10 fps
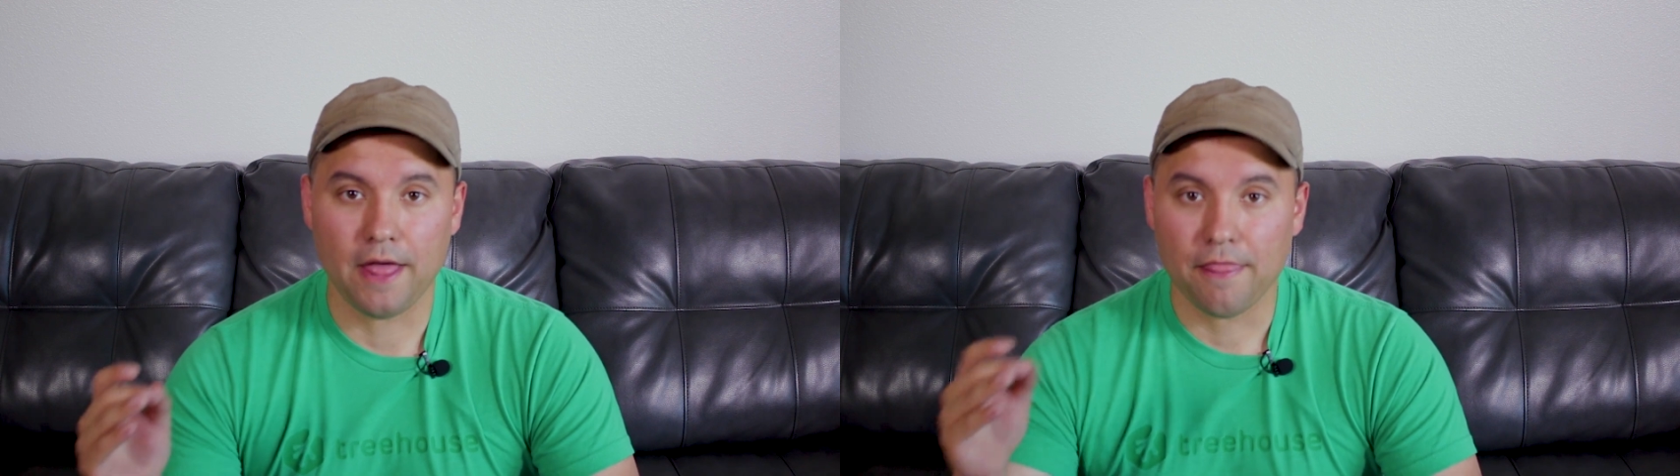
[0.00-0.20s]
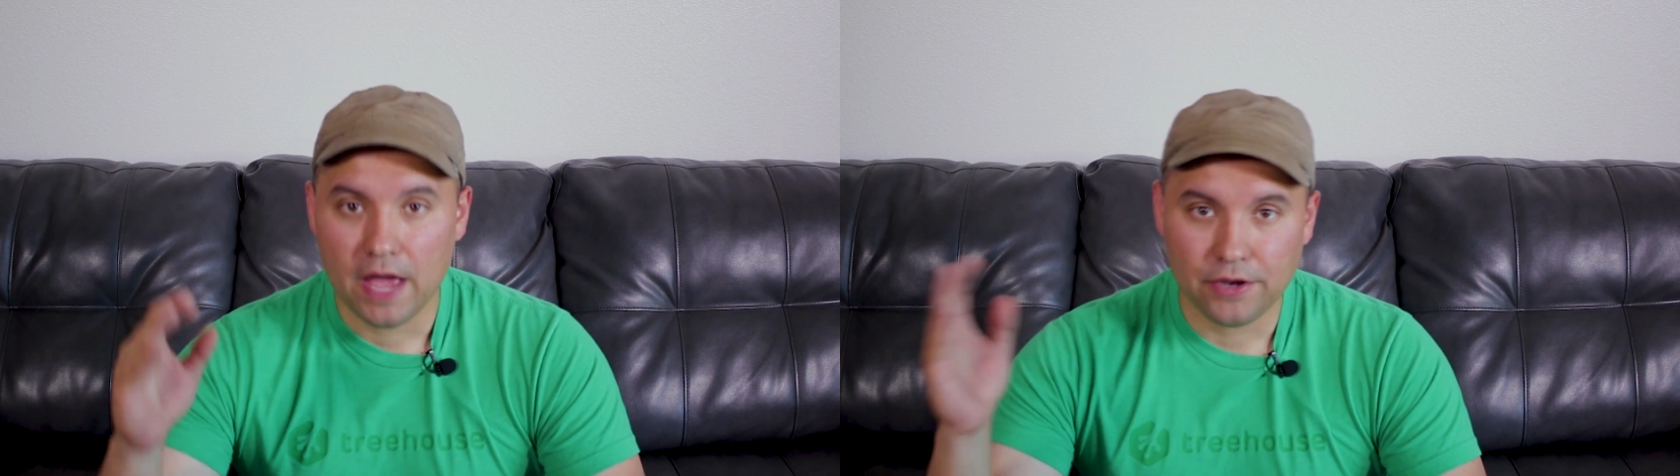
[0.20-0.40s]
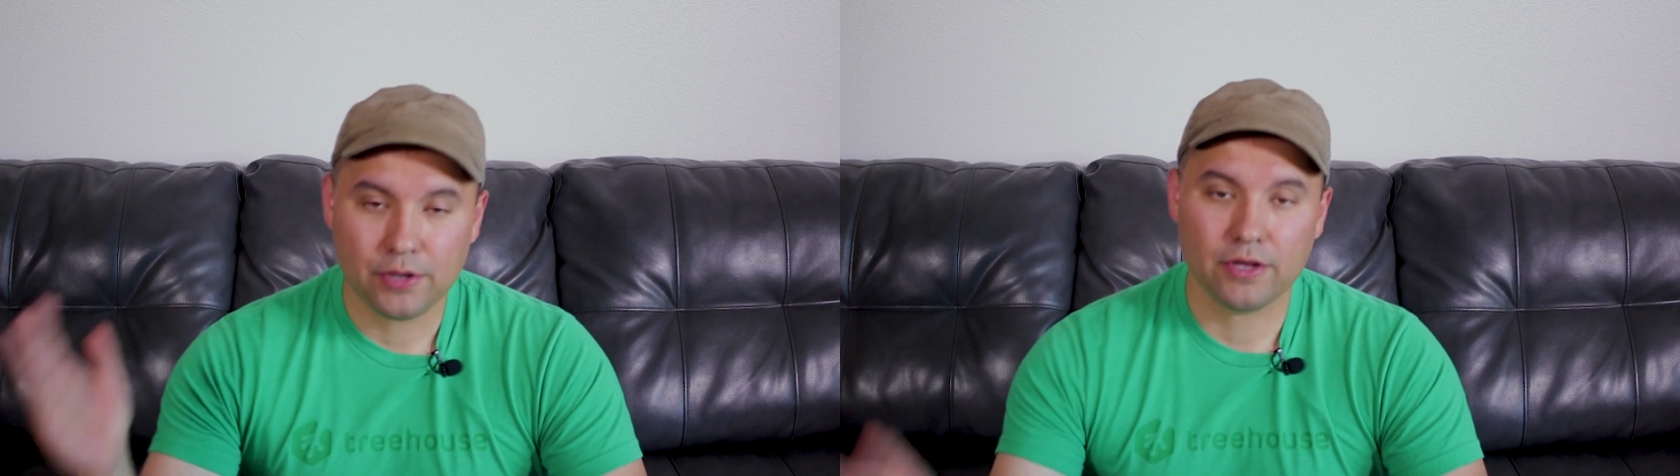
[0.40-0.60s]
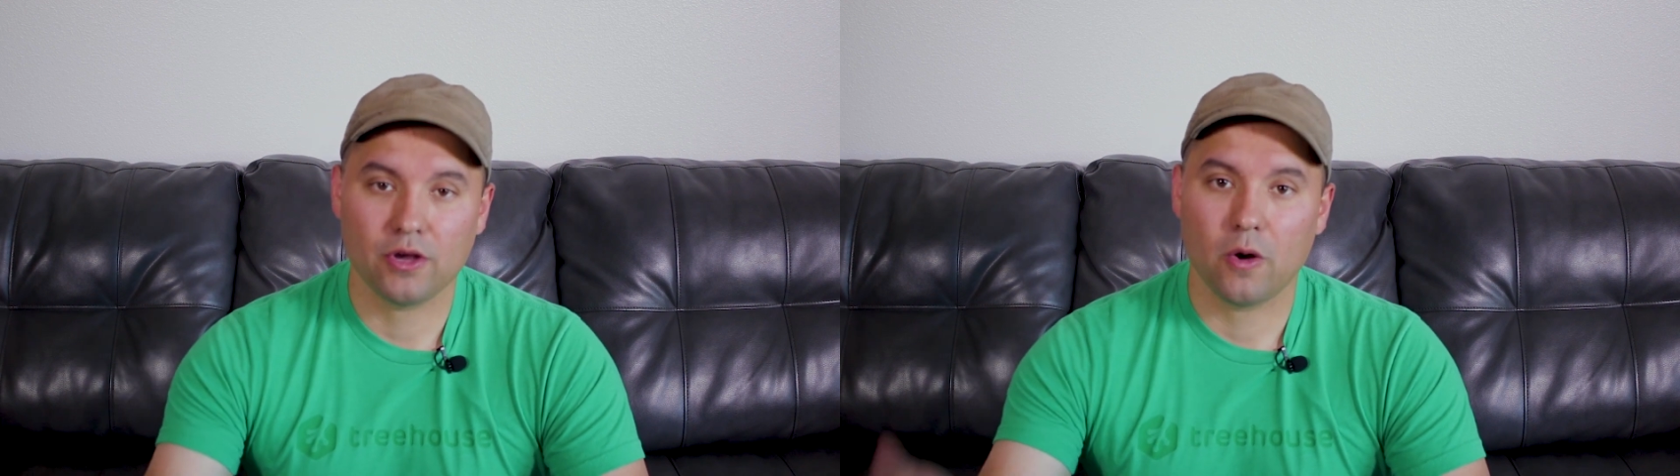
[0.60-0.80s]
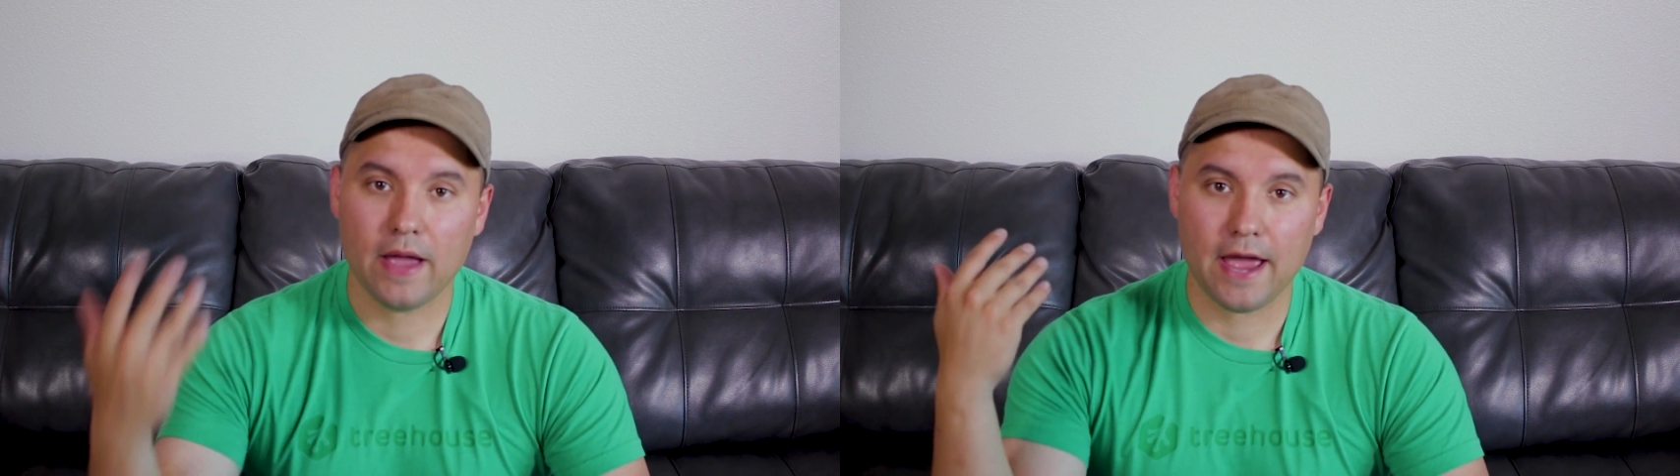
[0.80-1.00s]
and then you can
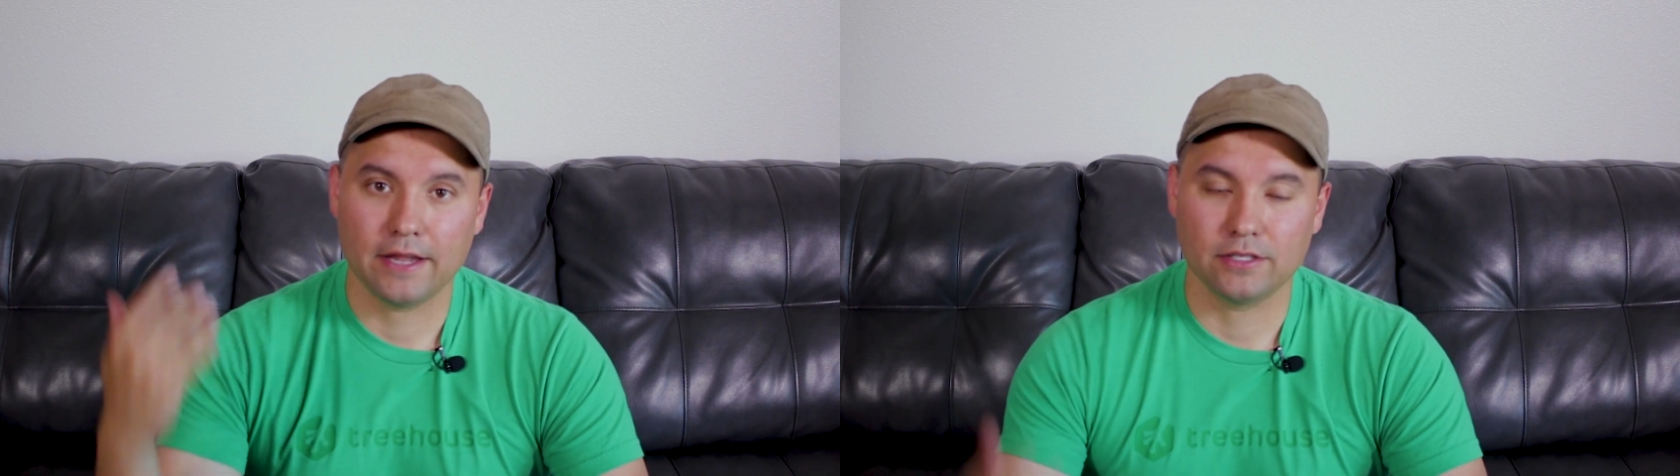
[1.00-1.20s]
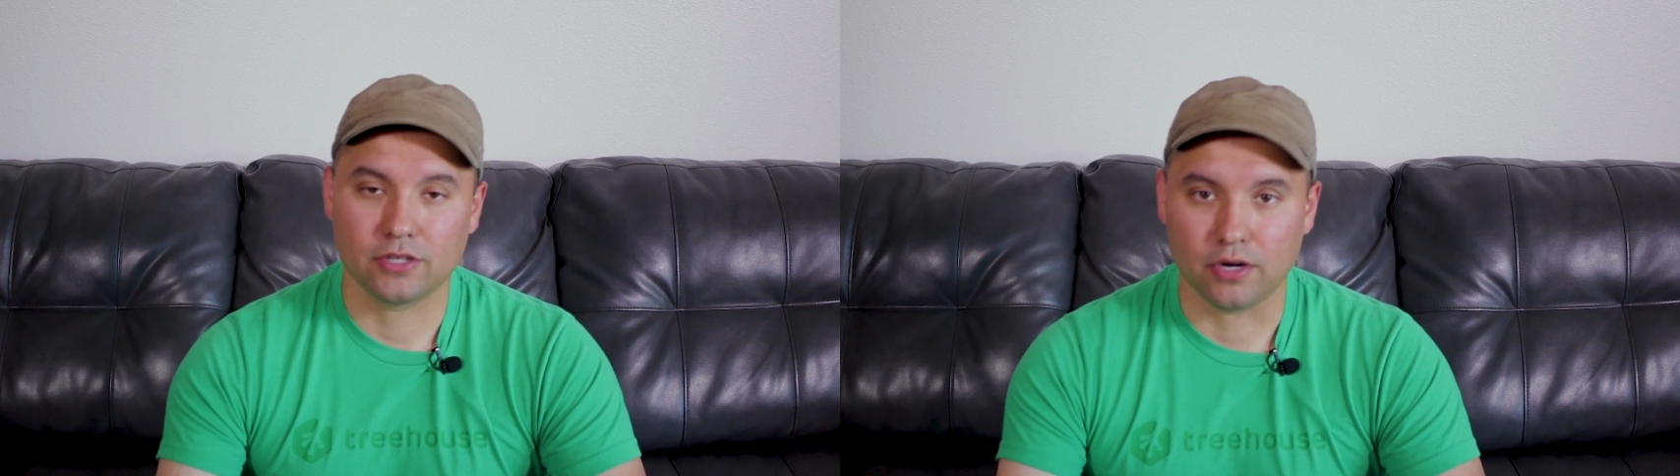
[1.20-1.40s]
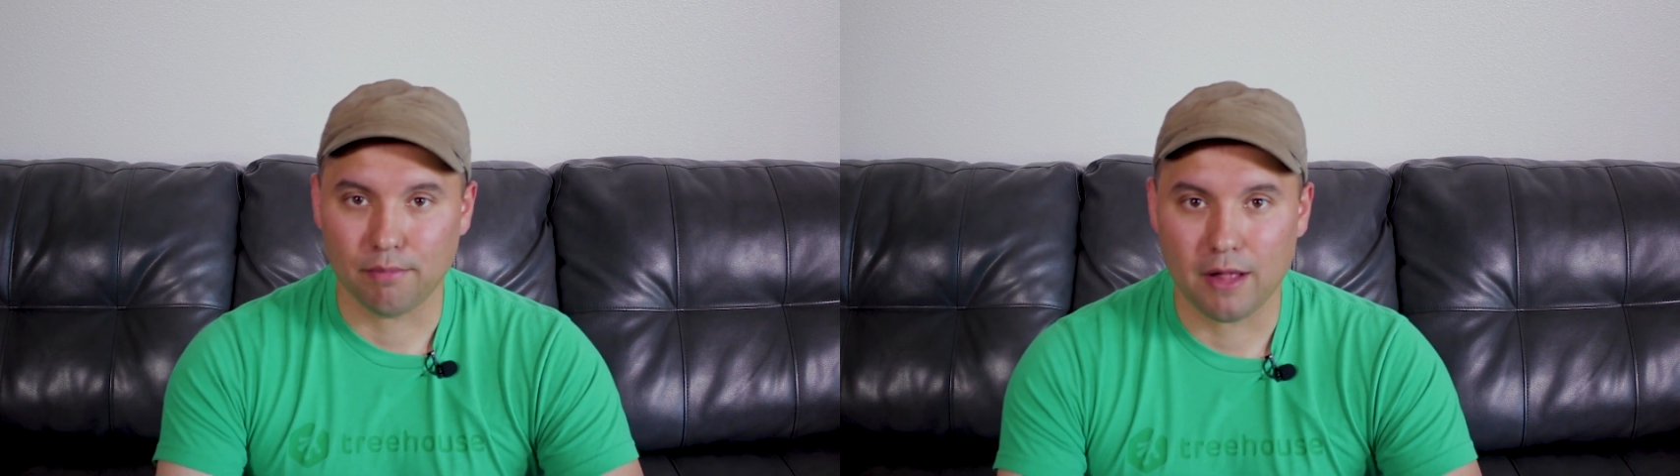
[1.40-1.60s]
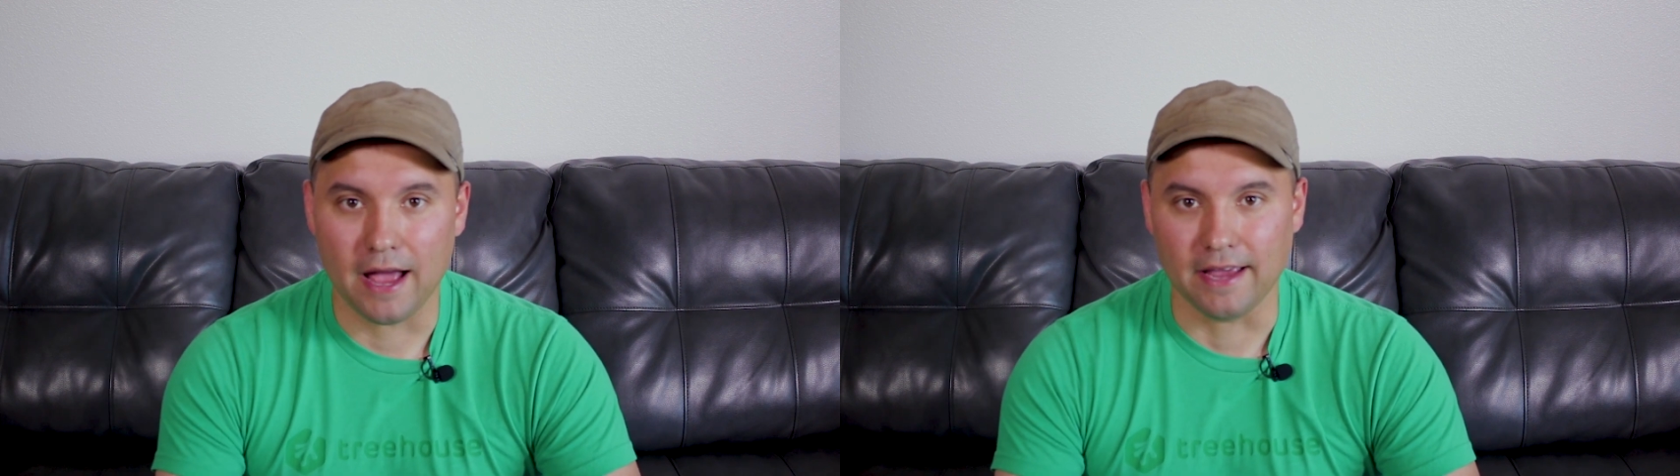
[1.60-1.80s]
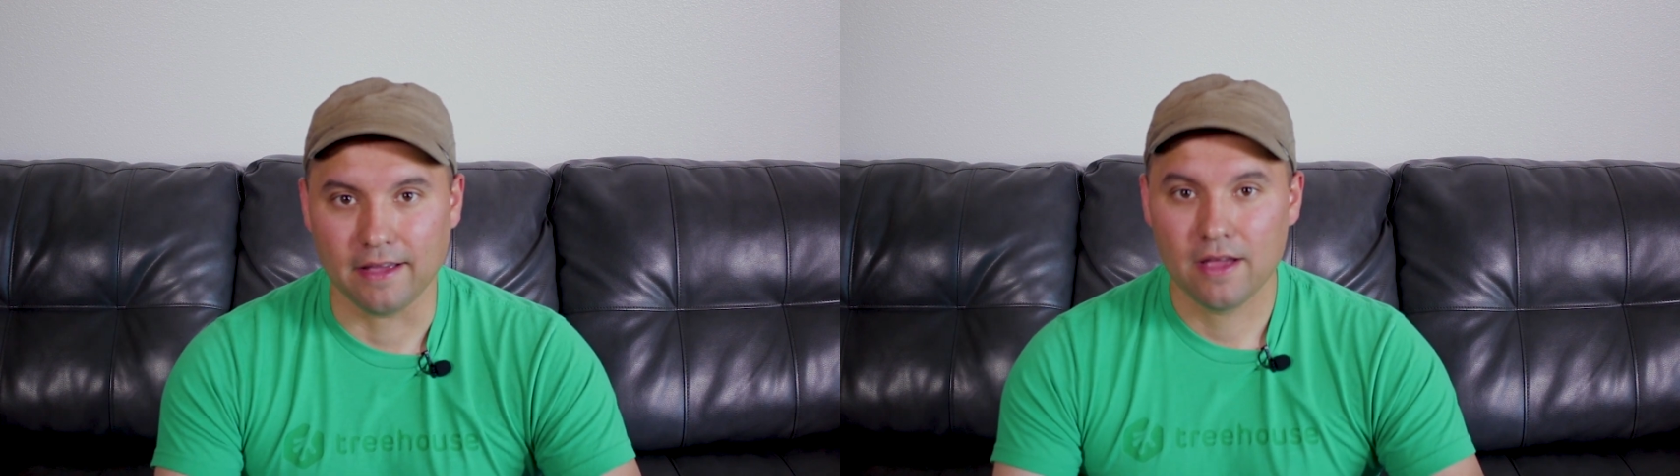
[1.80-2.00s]
go ahead and start applying.